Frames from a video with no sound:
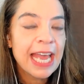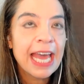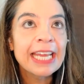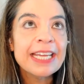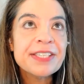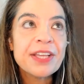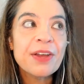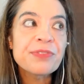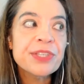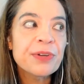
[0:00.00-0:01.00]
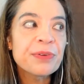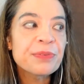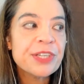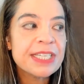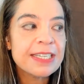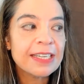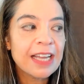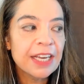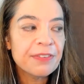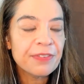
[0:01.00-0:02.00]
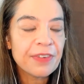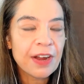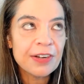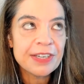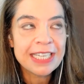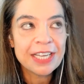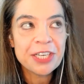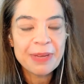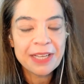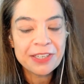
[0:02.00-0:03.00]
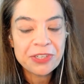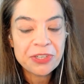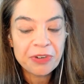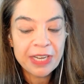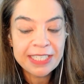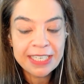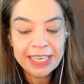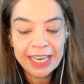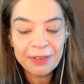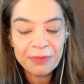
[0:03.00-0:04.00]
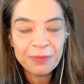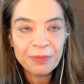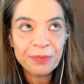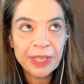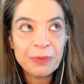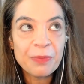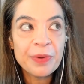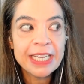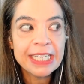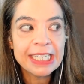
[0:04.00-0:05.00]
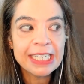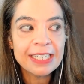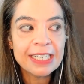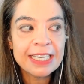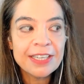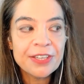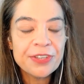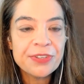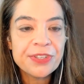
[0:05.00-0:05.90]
And I guess, so just kind of our discussion about these trends today, like what do you